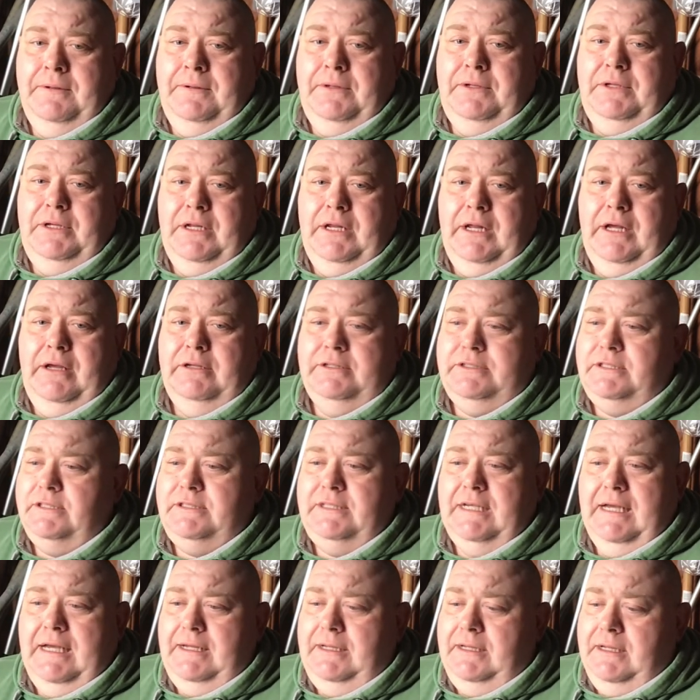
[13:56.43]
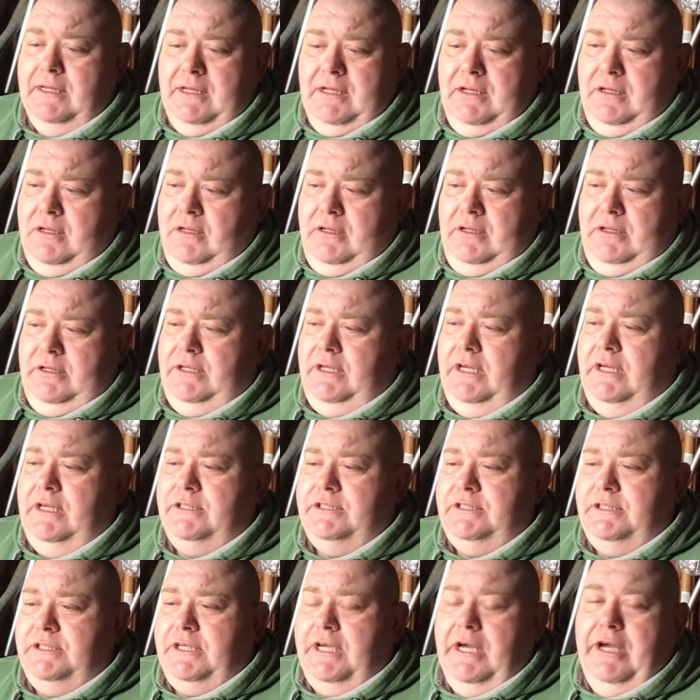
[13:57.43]
You know, as I say,
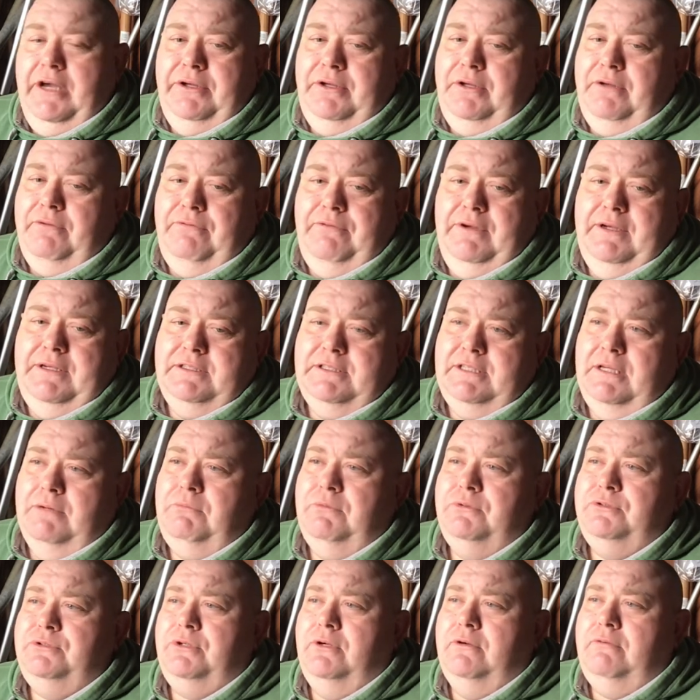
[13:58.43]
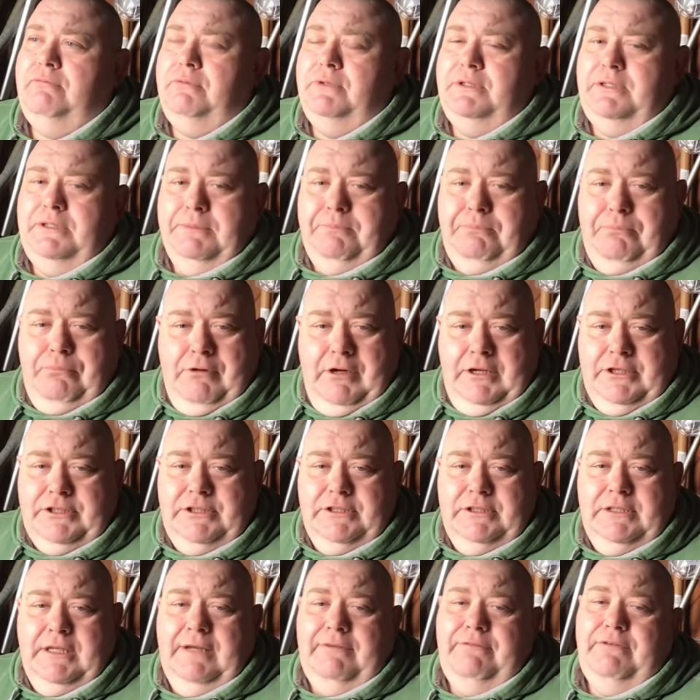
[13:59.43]
years ago, you think someone's off with
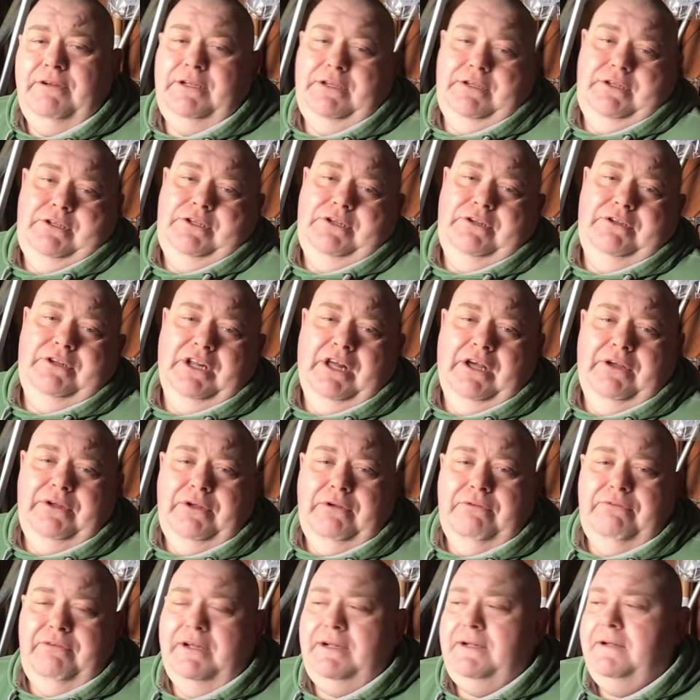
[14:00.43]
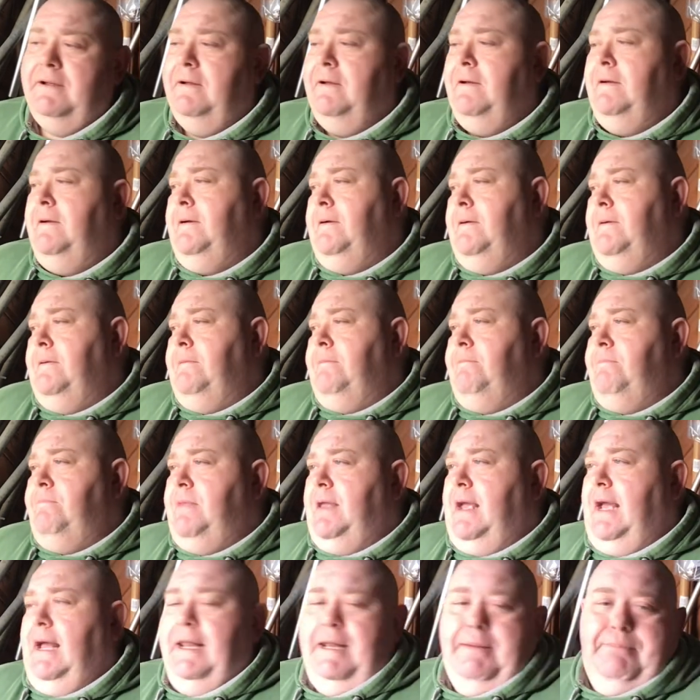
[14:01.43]
depression. They think, you think,
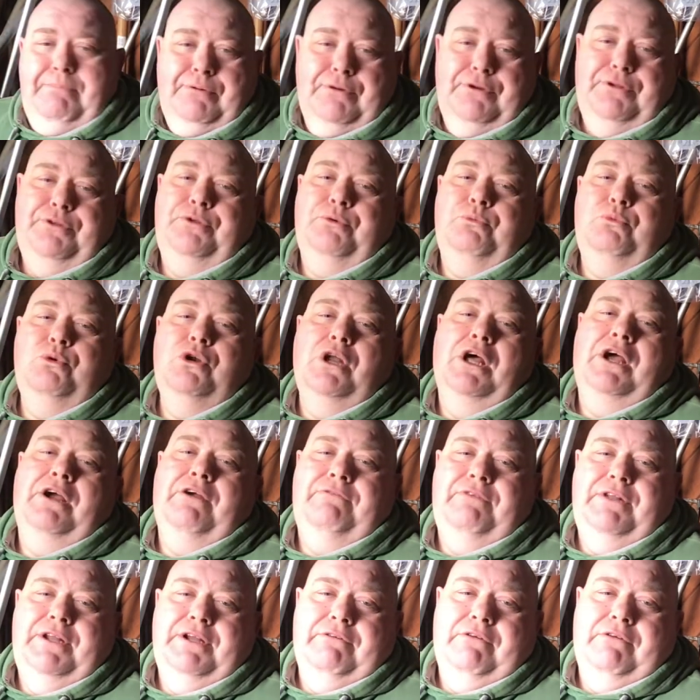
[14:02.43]
they're pulling the wool over their